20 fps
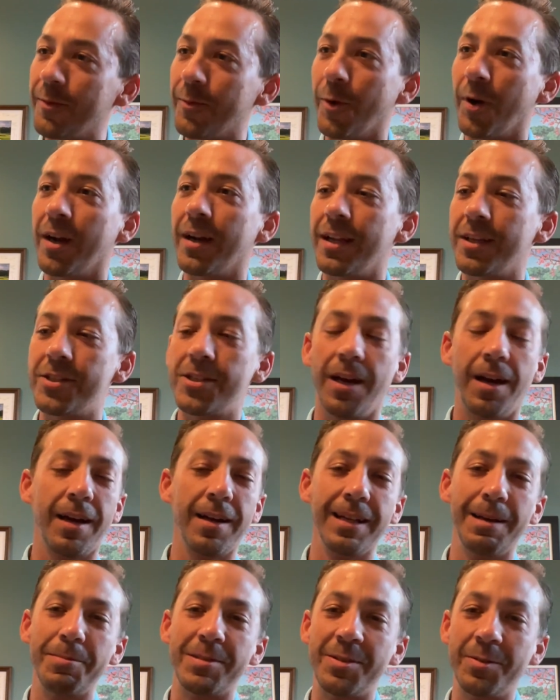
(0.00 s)
We're gonna chalk
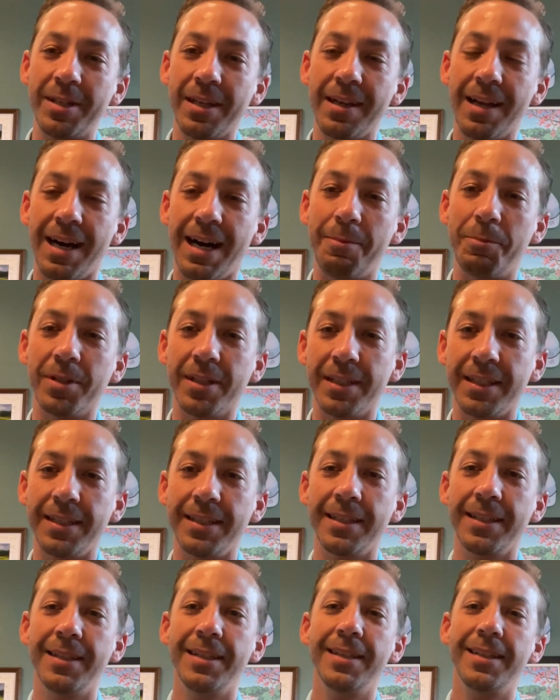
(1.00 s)
it up to an
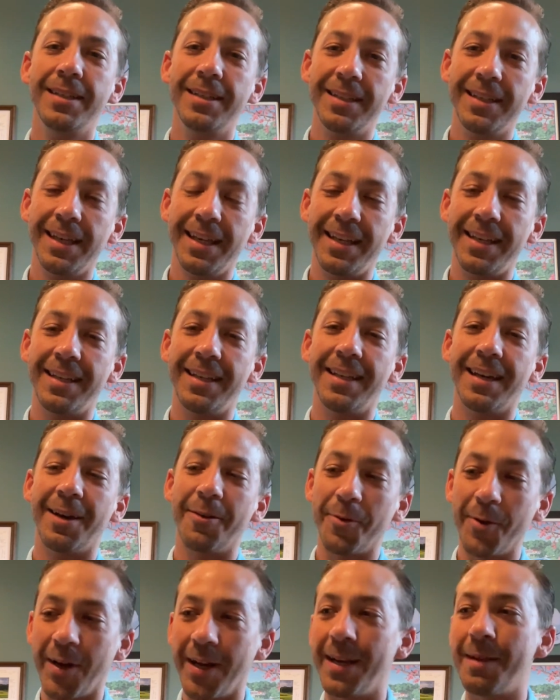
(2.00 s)
anomaly, and
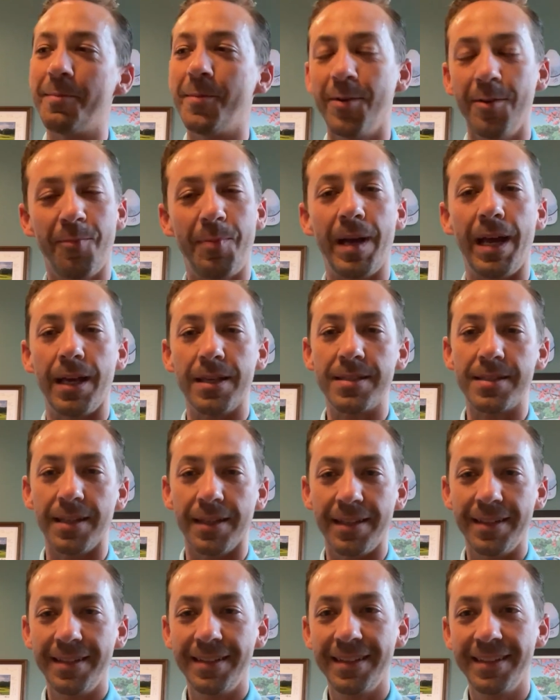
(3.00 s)
we're gonna move past
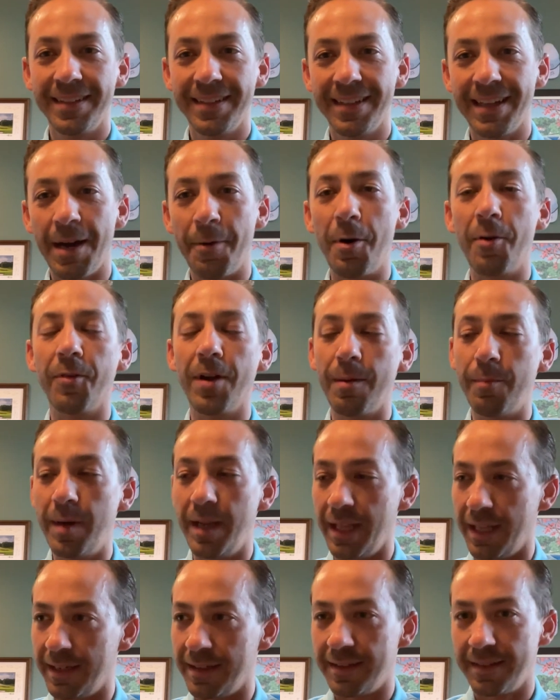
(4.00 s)
it. I won't rub it
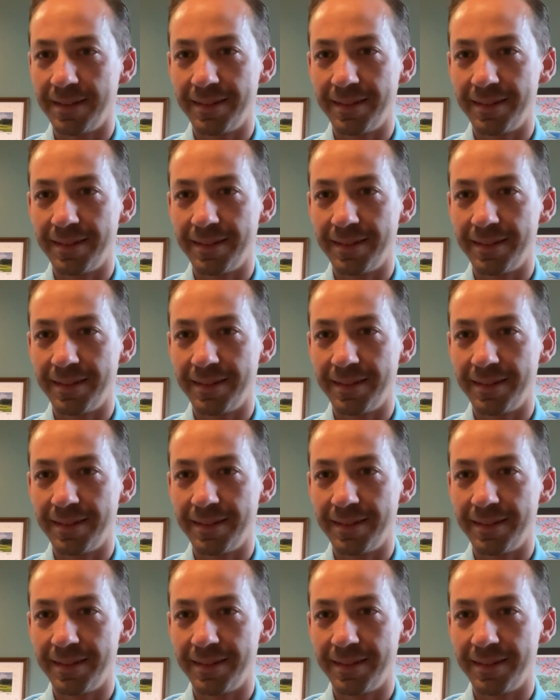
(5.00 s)
in.